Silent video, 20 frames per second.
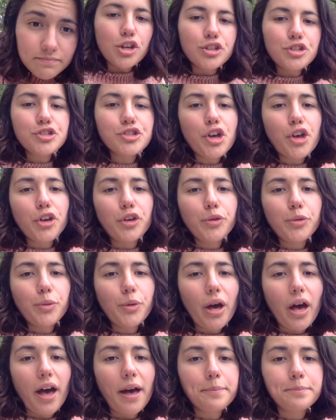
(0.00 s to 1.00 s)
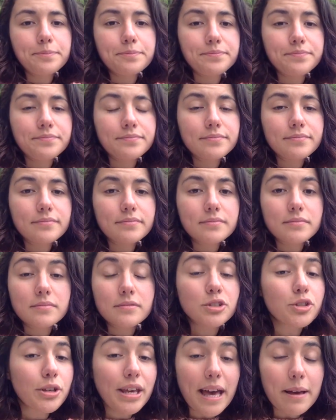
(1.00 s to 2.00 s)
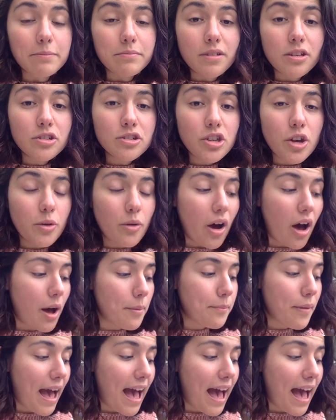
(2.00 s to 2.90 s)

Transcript: So I'm